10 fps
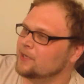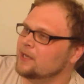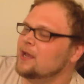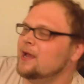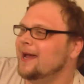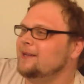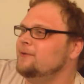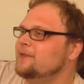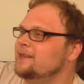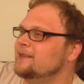but I
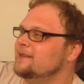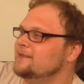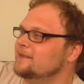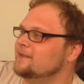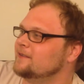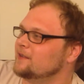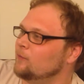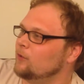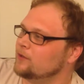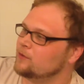do think that this is
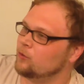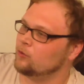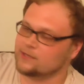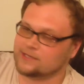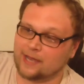somewhat cool.